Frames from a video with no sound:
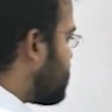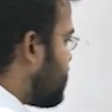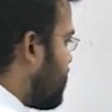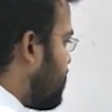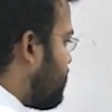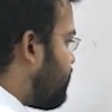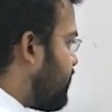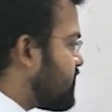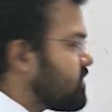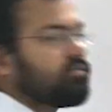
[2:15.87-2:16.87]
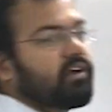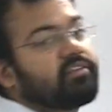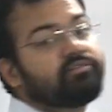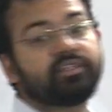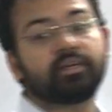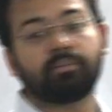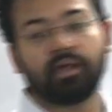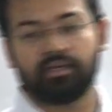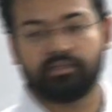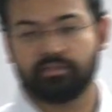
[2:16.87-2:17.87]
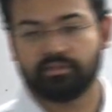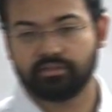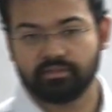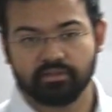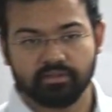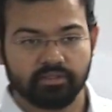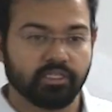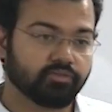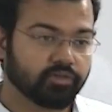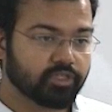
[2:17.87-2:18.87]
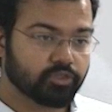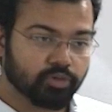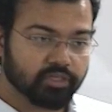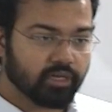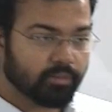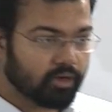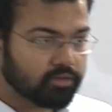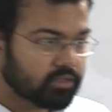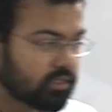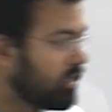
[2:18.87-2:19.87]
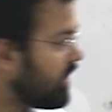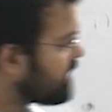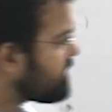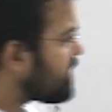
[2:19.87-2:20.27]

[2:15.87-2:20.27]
the first 5-year plan. This was the total amount, exact